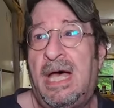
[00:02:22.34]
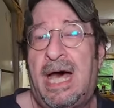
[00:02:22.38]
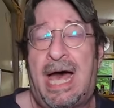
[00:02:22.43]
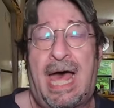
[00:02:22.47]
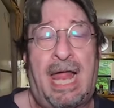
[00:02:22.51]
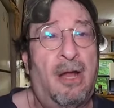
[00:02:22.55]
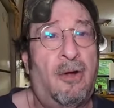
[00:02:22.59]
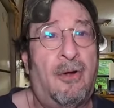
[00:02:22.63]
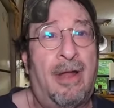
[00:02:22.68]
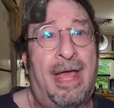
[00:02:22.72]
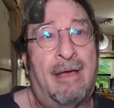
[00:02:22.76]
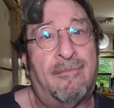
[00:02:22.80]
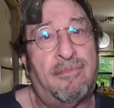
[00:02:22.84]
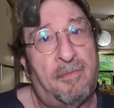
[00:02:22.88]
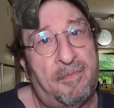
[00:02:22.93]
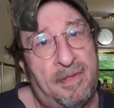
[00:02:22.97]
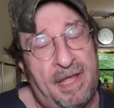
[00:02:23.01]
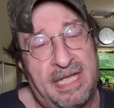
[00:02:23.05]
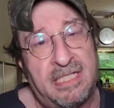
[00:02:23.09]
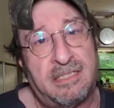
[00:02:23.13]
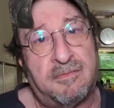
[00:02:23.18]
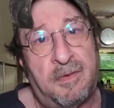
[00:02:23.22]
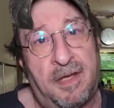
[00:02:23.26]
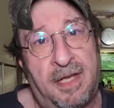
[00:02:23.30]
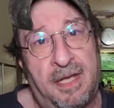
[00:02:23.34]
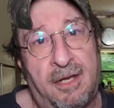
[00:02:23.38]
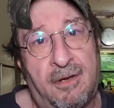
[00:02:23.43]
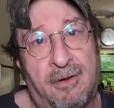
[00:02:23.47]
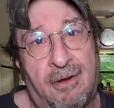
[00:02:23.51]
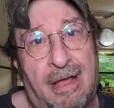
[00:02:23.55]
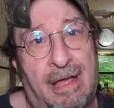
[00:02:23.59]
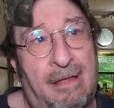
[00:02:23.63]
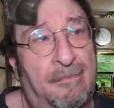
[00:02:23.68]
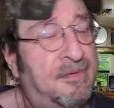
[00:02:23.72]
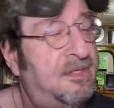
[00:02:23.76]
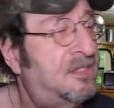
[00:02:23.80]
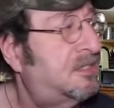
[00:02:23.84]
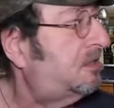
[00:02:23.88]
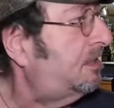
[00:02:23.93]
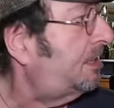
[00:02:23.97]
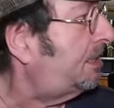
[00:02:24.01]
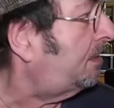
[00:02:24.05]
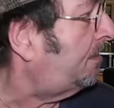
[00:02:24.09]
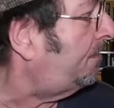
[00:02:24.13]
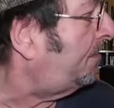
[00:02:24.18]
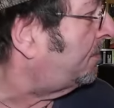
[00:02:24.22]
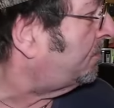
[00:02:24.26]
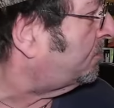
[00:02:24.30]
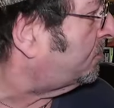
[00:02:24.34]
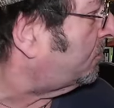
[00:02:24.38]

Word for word: I don't have a basement here, obviously, in the